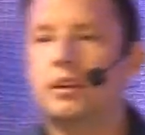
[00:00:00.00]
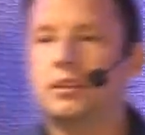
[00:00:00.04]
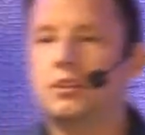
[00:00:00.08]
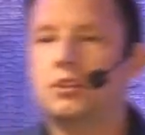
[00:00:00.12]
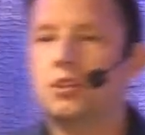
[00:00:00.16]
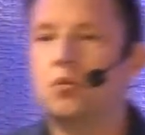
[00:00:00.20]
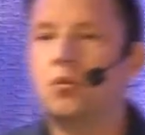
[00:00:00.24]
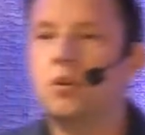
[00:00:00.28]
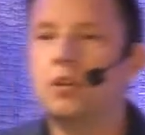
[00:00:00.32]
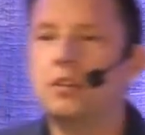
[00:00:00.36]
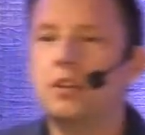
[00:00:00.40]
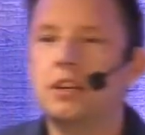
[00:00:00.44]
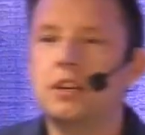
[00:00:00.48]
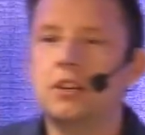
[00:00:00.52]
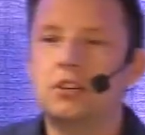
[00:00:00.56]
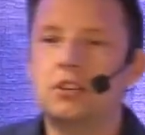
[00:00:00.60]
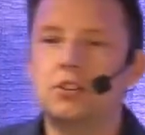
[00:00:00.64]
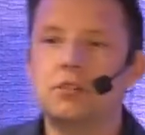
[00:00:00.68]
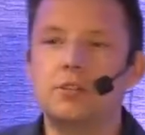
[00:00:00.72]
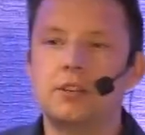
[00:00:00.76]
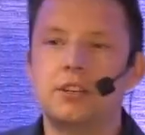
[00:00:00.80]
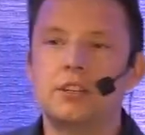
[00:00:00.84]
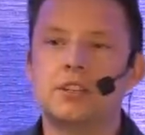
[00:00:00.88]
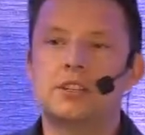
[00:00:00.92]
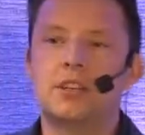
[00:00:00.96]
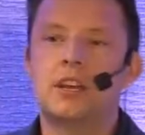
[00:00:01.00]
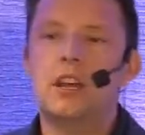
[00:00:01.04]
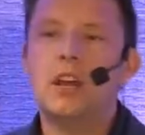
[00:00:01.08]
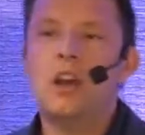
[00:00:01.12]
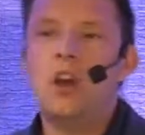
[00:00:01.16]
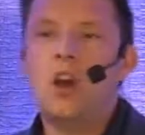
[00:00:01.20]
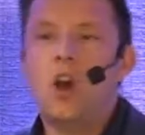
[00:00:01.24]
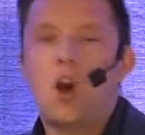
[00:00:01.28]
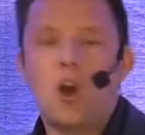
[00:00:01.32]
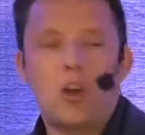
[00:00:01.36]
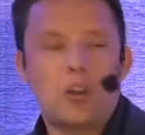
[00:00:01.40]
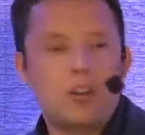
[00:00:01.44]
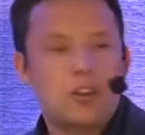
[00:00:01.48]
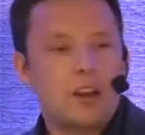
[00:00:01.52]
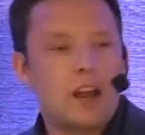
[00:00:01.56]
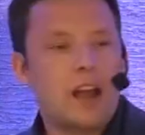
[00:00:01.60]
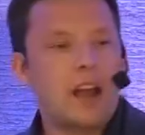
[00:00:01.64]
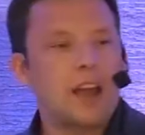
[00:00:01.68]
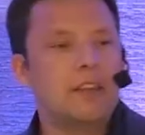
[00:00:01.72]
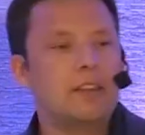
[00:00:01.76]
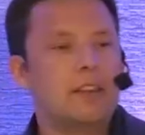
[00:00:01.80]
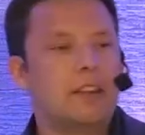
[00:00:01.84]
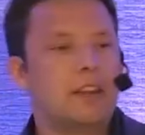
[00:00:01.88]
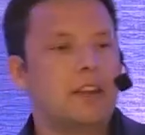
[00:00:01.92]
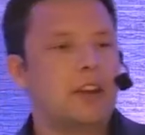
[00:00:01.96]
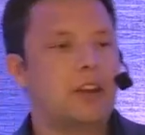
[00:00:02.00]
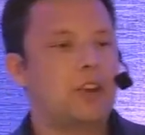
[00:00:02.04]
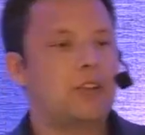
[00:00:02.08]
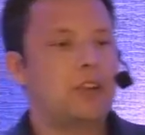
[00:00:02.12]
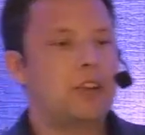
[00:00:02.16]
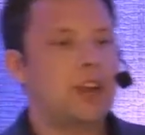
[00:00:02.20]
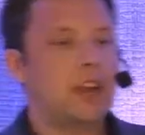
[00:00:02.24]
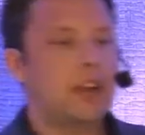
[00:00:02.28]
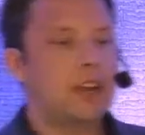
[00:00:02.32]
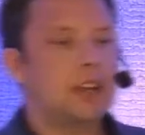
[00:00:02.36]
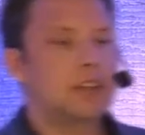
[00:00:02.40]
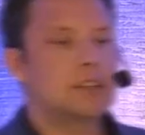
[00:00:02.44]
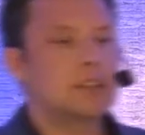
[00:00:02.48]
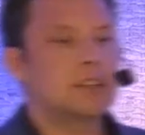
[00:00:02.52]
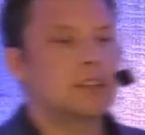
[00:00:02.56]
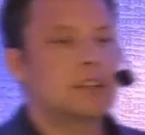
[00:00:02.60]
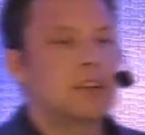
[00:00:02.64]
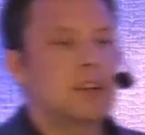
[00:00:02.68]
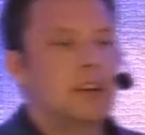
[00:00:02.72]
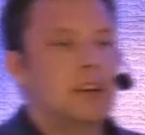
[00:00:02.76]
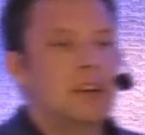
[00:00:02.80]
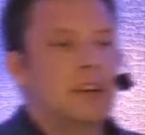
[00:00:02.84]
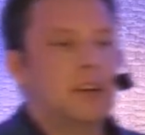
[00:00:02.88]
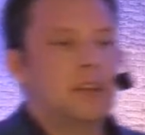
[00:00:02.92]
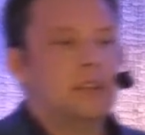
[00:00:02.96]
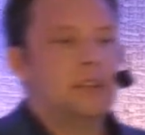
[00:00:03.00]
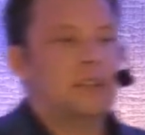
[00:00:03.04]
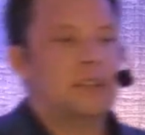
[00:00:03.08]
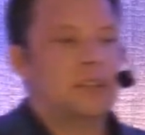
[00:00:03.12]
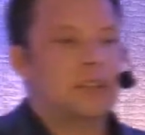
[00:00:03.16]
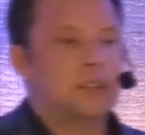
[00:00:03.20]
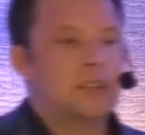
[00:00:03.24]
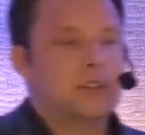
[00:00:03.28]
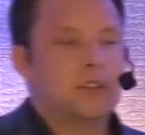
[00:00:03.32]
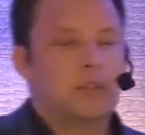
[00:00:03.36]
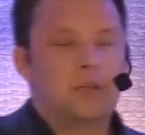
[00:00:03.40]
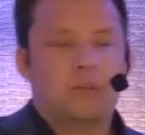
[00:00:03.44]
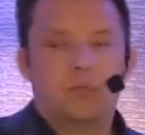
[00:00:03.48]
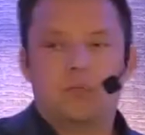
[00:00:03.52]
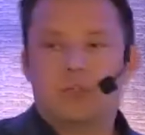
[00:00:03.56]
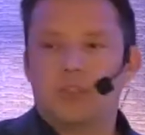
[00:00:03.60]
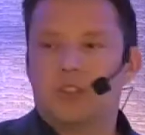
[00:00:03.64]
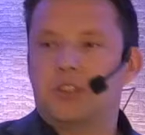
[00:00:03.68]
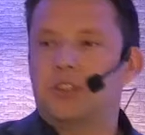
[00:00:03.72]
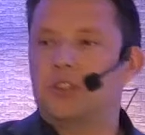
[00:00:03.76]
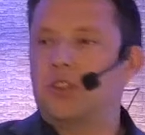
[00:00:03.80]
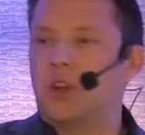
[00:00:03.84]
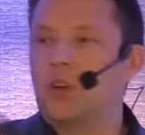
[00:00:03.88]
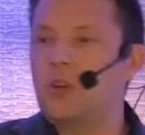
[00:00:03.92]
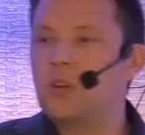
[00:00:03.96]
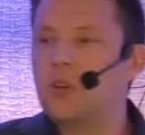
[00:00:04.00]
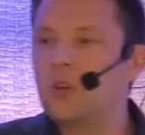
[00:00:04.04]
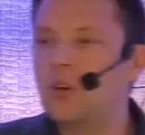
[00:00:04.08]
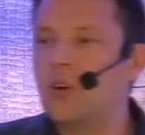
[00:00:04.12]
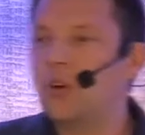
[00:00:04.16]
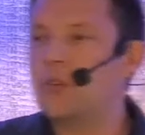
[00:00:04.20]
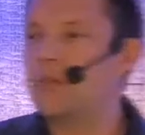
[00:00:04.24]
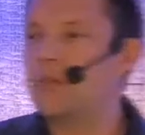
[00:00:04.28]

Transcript: And so what they do is, online, they create this persona